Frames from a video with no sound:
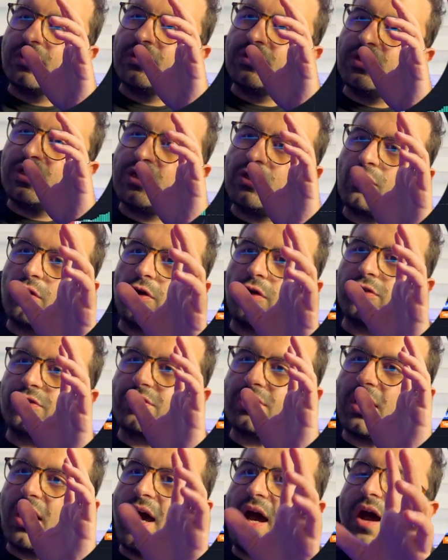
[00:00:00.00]
the
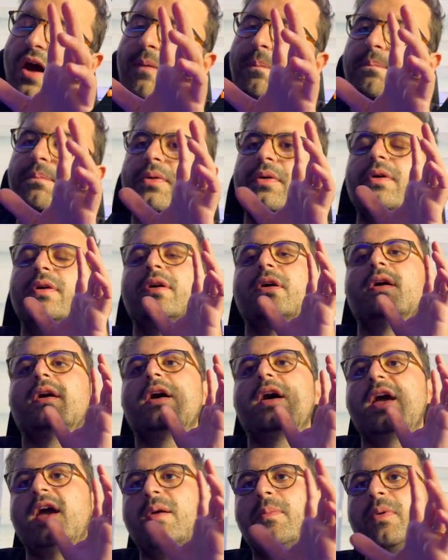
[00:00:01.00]
cross up
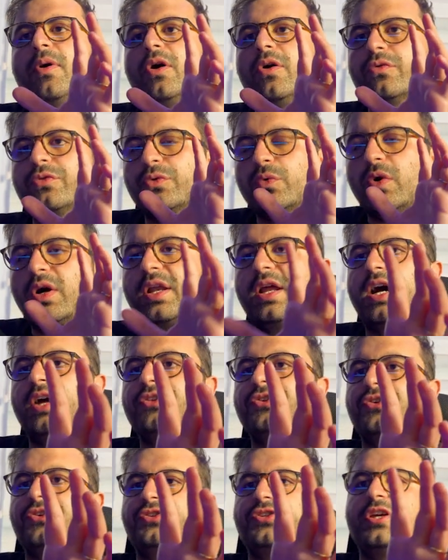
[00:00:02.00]
above the
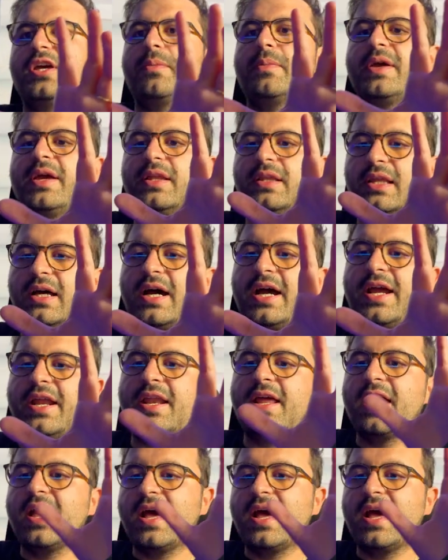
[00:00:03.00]
100 EMA line